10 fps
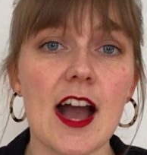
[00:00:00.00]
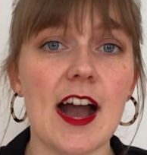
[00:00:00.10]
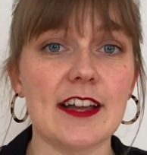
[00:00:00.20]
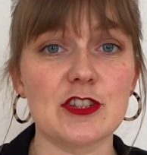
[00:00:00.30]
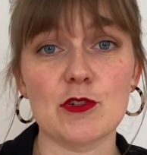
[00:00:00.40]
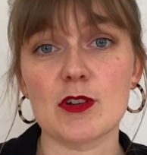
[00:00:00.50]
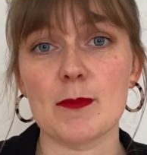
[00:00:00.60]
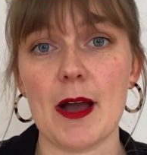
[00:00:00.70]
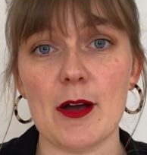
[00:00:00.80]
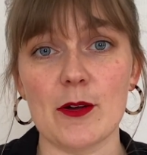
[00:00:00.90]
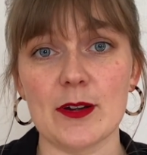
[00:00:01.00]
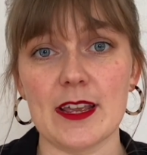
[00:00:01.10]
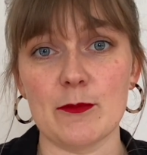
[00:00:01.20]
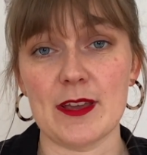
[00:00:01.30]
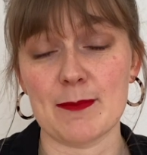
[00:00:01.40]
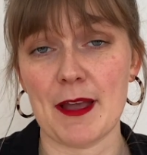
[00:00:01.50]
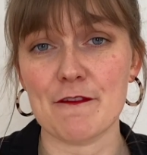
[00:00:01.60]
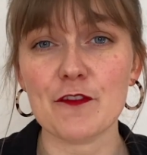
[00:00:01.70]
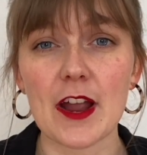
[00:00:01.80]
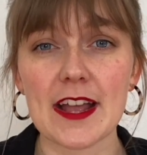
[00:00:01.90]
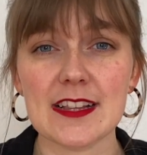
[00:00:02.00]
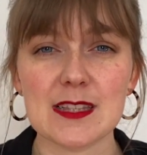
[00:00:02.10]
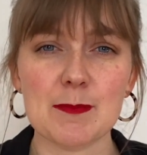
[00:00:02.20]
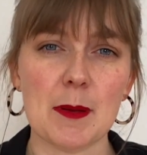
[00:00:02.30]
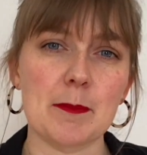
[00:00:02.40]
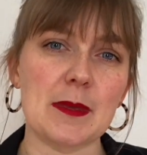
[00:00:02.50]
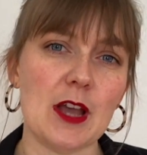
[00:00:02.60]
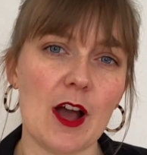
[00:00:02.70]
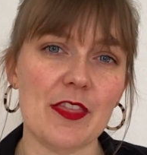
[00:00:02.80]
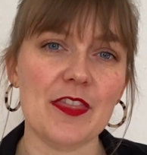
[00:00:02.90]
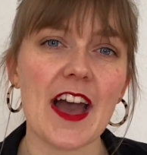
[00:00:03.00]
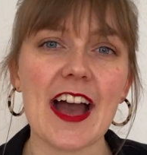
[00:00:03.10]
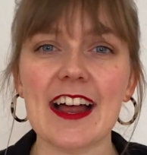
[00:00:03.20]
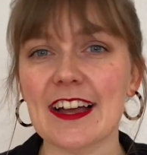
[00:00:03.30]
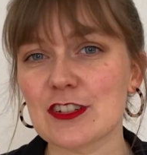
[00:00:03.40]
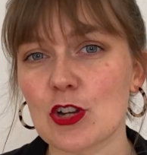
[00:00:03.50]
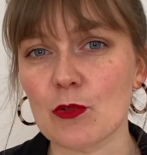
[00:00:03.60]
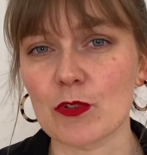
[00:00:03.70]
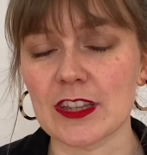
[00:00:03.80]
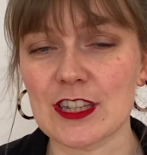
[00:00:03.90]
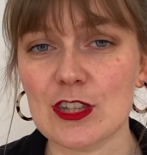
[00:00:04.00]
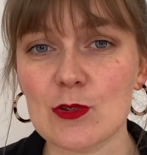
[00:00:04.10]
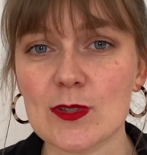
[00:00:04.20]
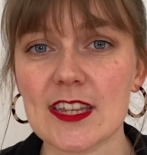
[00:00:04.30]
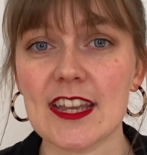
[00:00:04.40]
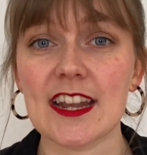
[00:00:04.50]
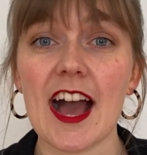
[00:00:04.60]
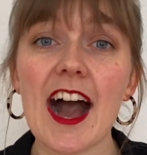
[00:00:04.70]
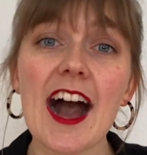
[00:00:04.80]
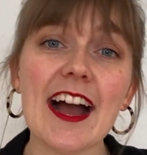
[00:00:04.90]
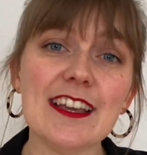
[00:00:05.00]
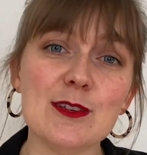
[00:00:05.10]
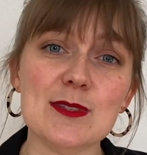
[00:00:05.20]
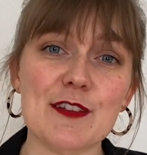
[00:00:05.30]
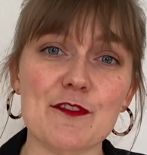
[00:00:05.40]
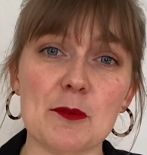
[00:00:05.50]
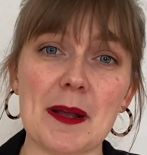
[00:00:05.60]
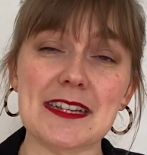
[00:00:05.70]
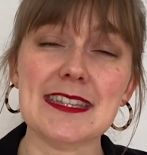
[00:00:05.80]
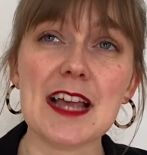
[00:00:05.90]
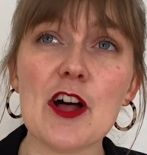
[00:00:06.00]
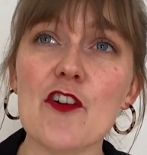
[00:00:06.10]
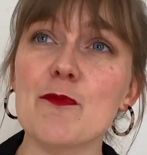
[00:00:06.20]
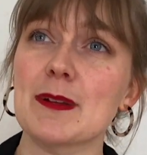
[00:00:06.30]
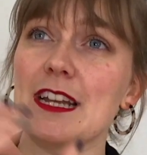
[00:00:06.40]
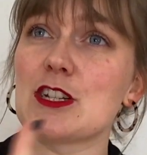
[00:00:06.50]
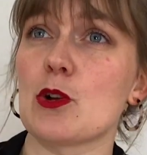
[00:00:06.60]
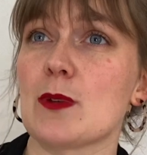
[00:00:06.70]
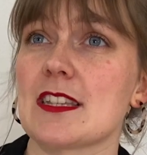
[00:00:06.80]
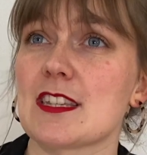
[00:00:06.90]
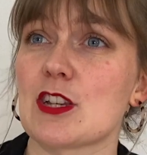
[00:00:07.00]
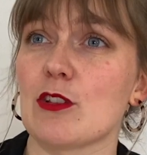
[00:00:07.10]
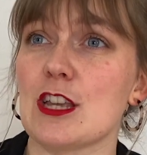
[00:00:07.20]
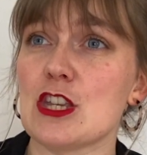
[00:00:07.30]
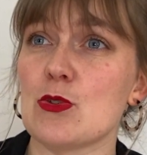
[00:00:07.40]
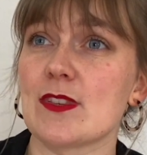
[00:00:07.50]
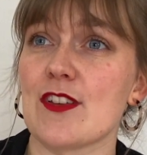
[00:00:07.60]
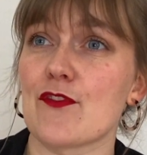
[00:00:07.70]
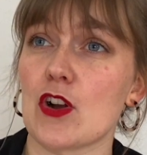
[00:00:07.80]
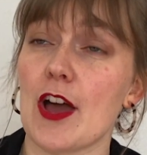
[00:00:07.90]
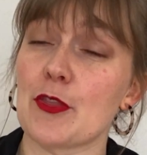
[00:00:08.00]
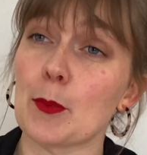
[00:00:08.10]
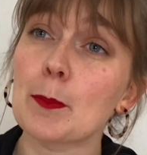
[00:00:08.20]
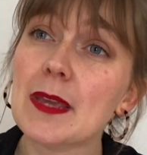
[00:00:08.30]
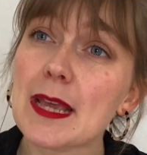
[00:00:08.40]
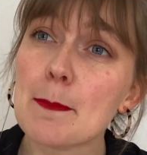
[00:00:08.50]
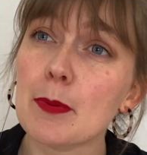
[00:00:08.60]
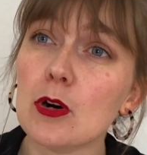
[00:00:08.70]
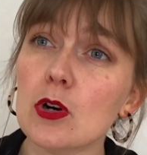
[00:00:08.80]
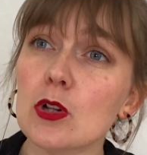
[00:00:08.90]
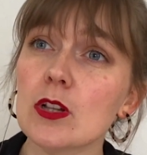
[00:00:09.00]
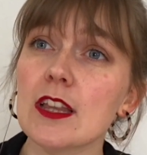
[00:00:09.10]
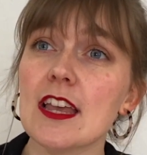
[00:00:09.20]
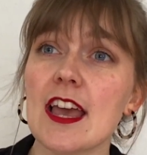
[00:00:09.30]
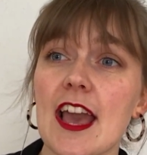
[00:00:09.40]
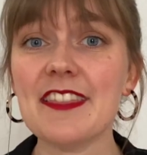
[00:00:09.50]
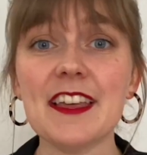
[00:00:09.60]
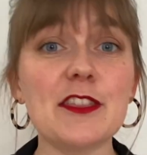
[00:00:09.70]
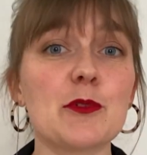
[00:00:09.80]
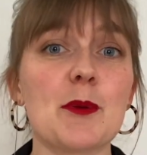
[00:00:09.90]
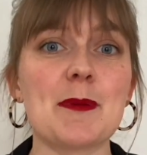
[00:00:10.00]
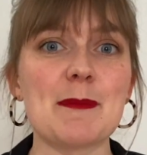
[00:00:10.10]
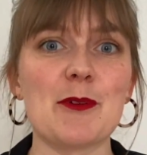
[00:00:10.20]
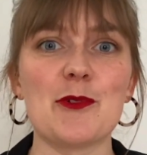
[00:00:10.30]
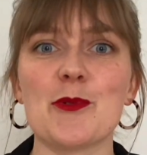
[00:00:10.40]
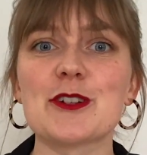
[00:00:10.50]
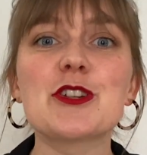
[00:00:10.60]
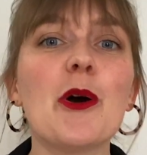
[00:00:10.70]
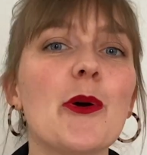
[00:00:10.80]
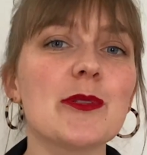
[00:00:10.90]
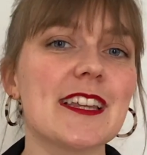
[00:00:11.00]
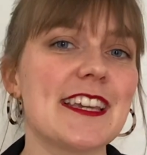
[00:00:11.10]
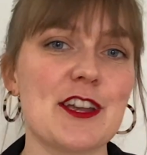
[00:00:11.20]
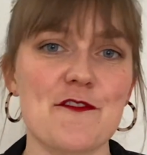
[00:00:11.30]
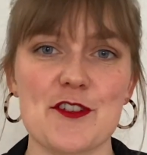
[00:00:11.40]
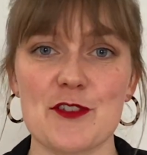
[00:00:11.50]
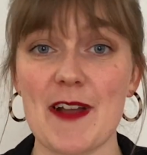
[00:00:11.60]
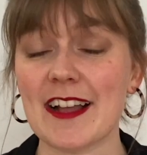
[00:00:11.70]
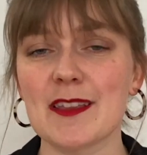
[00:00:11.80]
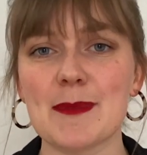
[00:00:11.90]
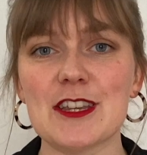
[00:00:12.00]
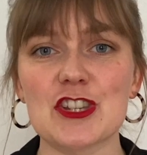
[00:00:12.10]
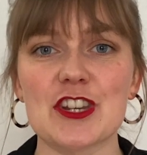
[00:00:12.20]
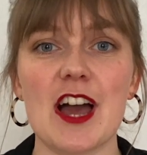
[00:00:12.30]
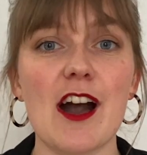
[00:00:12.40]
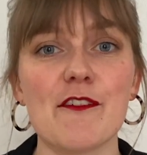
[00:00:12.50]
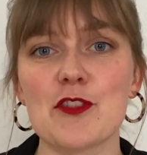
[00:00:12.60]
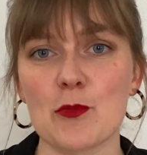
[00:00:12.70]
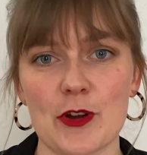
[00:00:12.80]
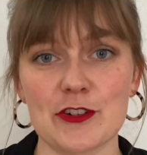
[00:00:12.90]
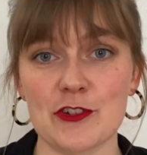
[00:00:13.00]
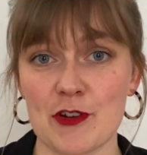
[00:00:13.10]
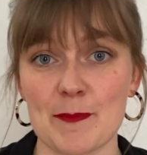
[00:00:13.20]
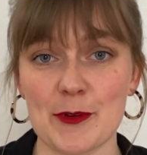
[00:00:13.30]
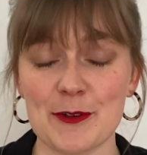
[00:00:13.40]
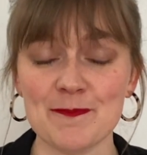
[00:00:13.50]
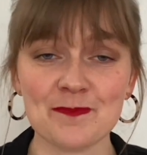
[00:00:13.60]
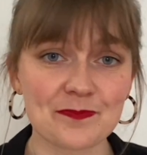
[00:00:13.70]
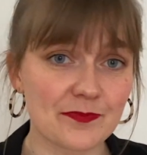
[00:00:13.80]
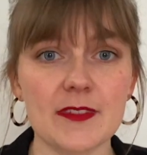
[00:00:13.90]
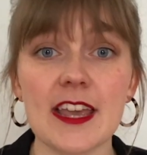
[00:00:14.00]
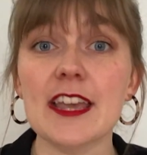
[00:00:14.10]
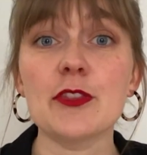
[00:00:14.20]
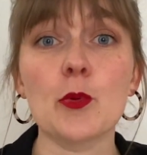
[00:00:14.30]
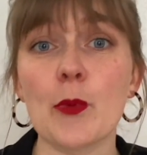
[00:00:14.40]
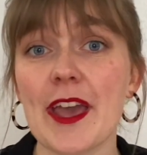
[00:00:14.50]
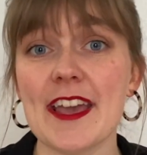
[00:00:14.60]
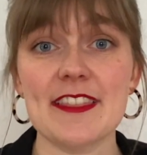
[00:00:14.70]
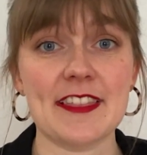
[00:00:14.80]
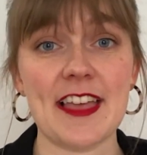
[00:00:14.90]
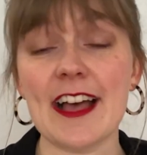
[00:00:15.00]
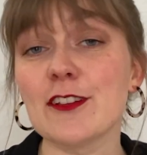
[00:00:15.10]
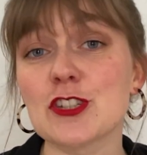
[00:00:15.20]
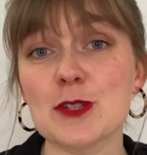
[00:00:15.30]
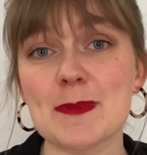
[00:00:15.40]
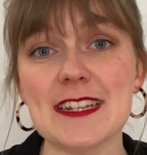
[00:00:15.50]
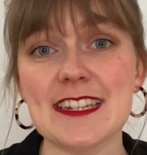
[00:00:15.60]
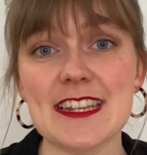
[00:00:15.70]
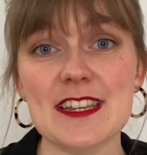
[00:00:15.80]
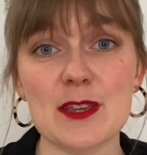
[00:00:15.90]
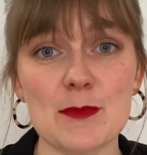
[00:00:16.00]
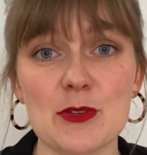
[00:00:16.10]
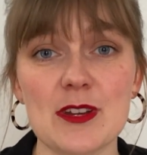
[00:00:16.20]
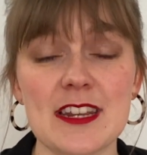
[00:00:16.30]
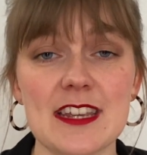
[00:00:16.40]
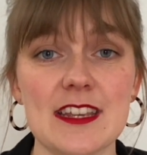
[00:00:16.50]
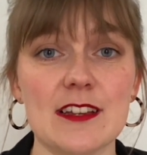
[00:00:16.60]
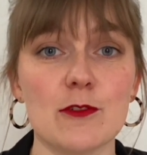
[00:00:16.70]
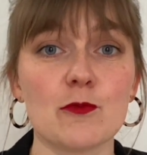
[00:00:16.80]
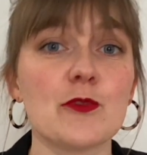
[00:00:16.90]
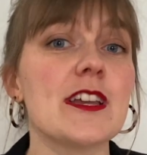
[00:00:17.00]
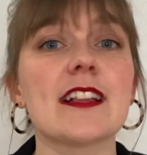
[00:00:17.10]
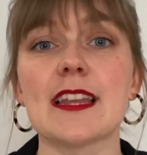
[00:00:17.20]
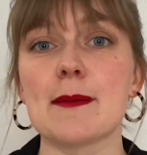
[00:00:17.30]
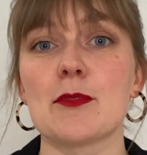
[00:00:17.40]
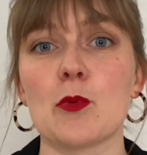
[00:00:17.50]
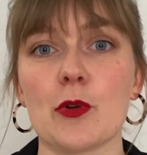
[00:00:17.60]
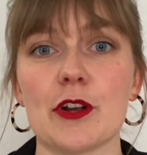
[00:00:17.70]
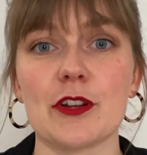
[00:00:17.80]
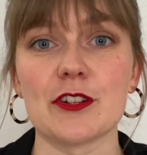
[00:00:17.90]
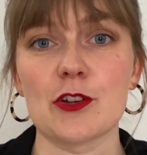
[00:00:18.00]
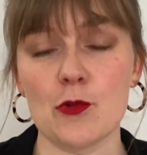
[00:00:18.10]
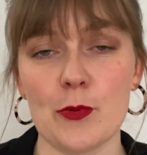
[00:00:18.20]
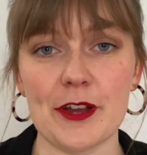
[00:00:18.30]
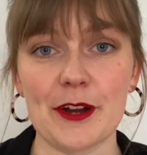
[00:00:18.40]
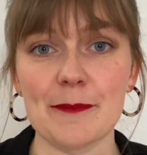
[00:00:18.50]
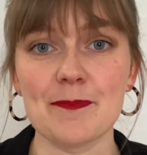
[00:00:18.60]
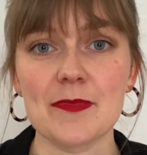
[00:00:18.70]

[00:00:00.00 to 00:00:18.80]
I joke about it with my friends, but beyond that, I don't really use it. I use it for myself, but I don't necessarily use it for other people. And then there were people who were totally here for the reclamation of the word cripple in the way that the LGBT community reclaimed the word queer.